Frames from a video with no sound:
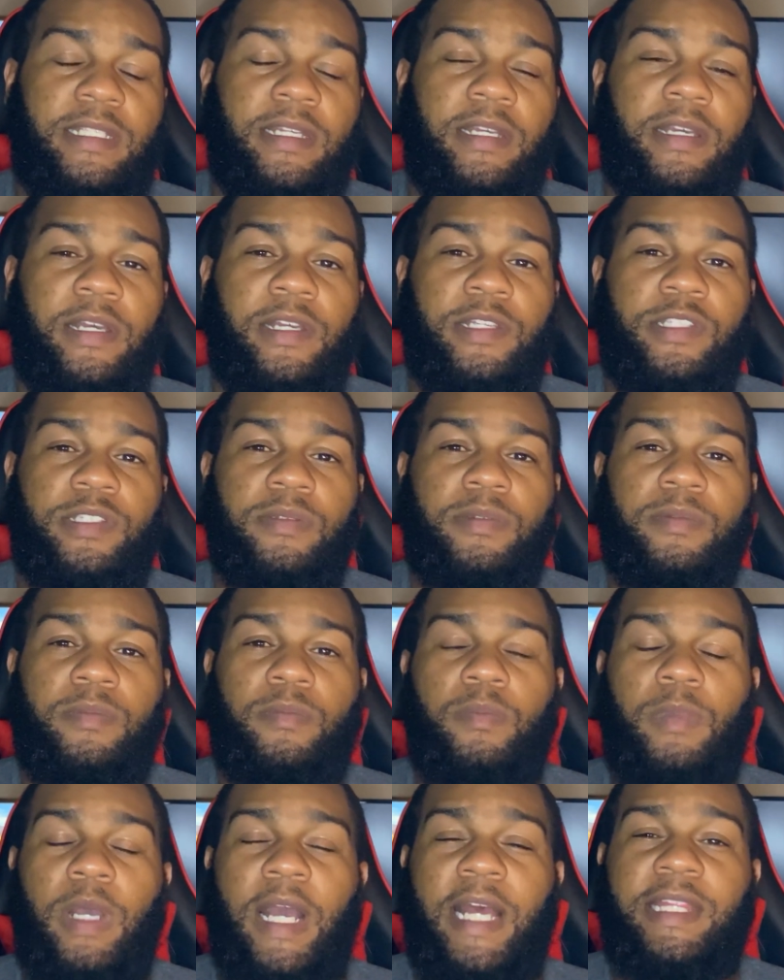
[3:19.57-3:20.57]
Uh,
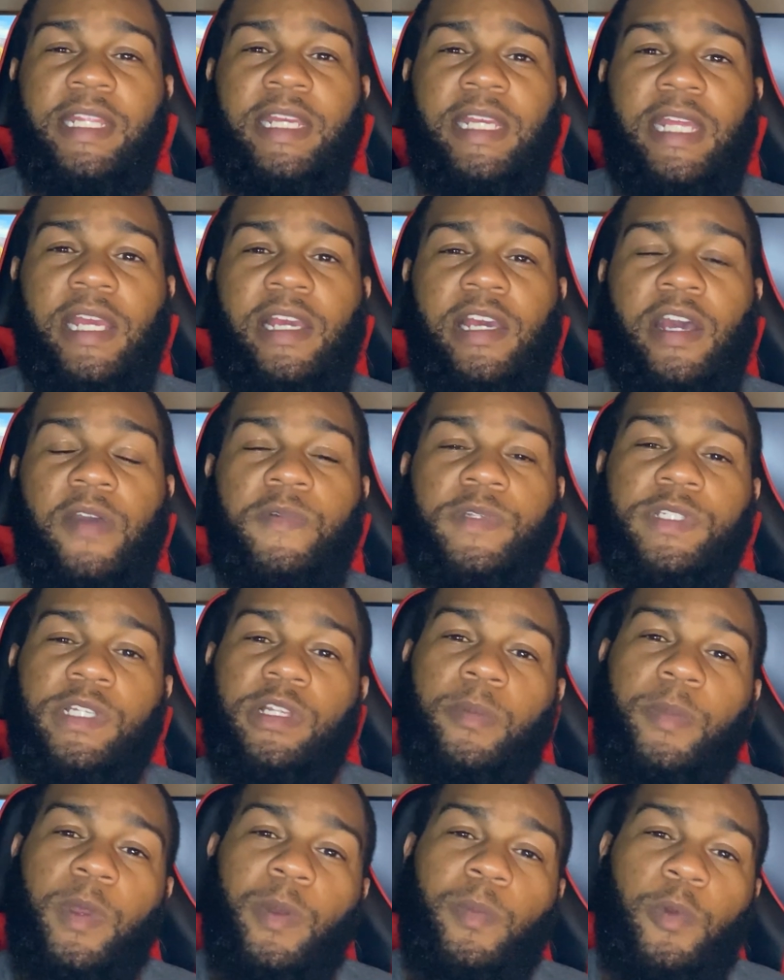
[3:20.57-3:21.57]
I think it covers a
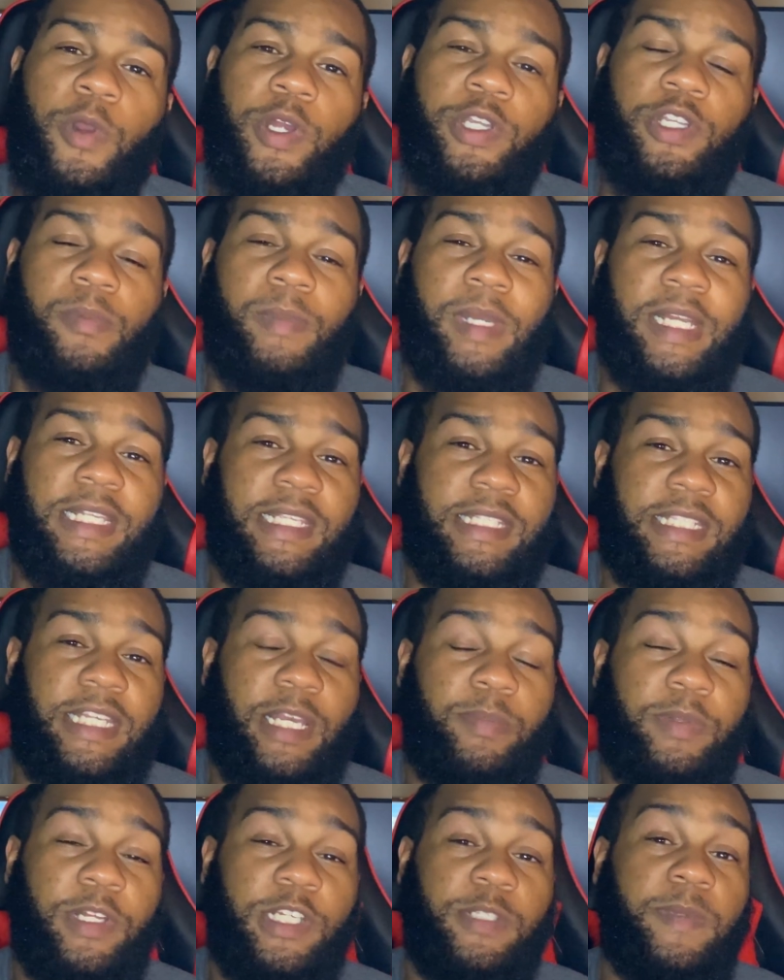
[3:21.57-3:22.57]
little bit more domains than
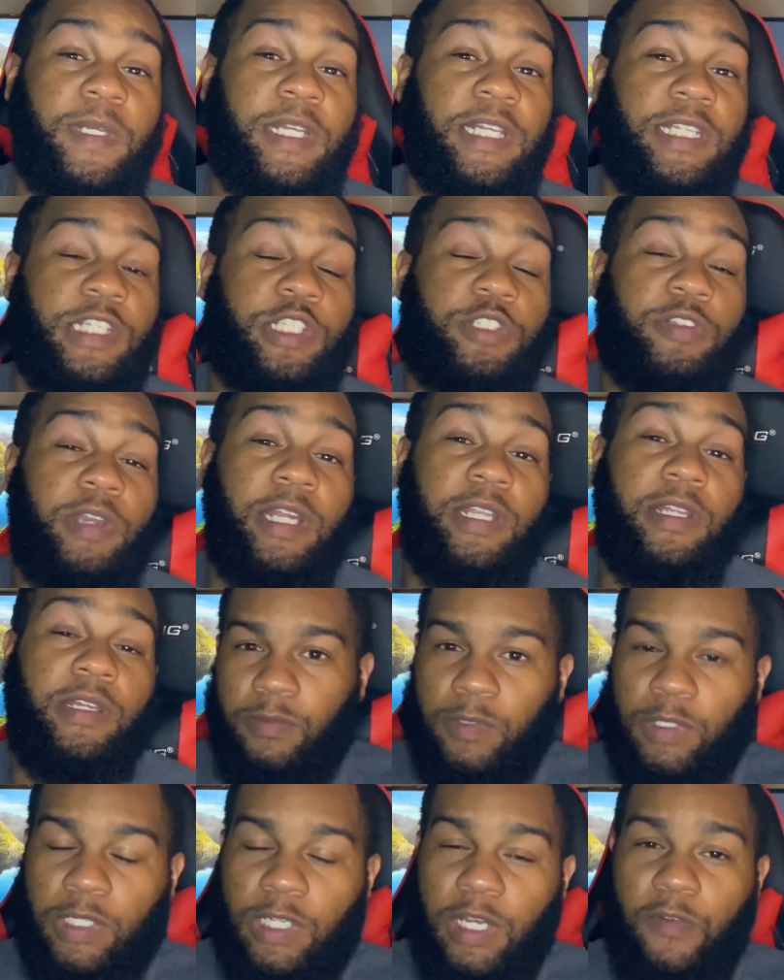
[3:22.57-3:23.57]
Sec Plus because it's trying
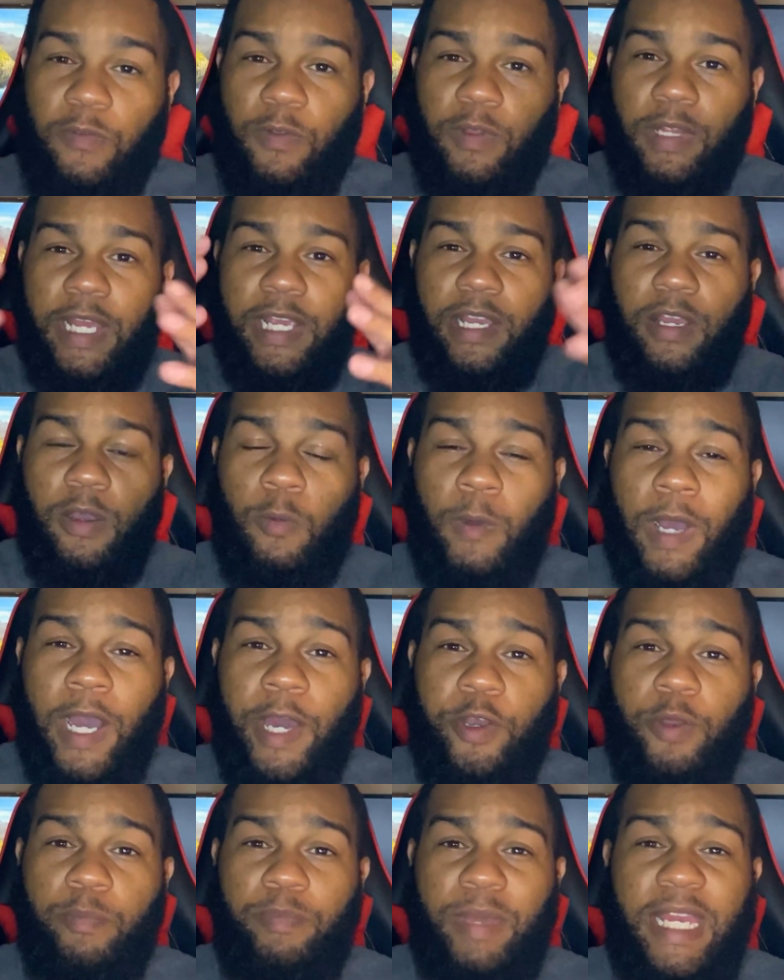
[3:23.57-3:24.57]
to cover like a
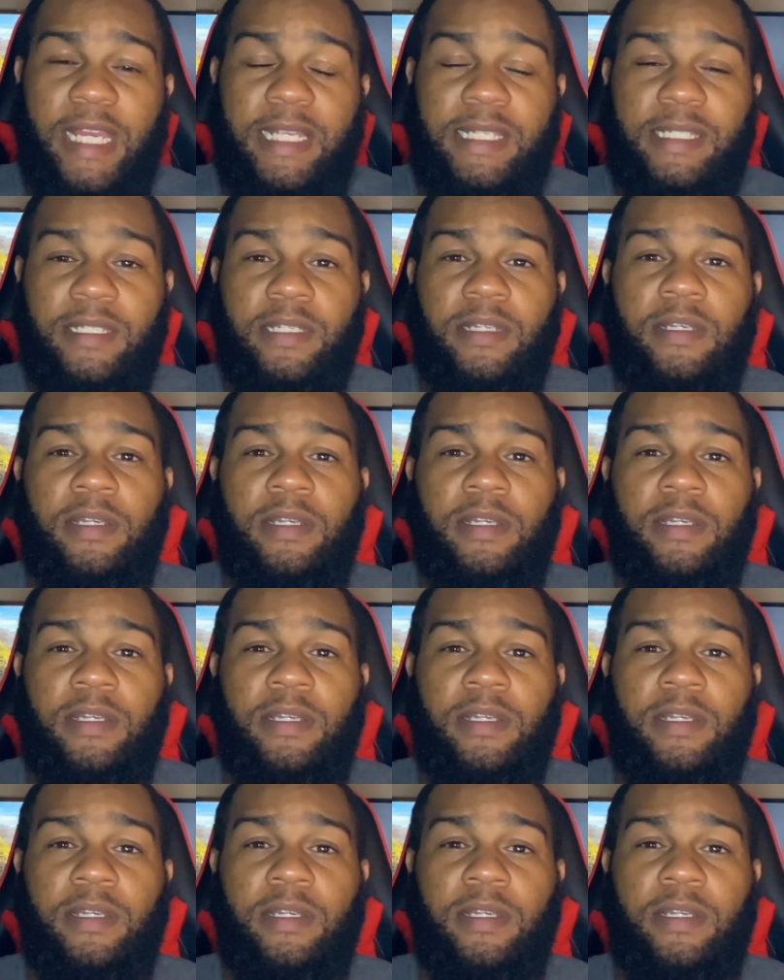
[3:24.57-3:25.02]
wider base.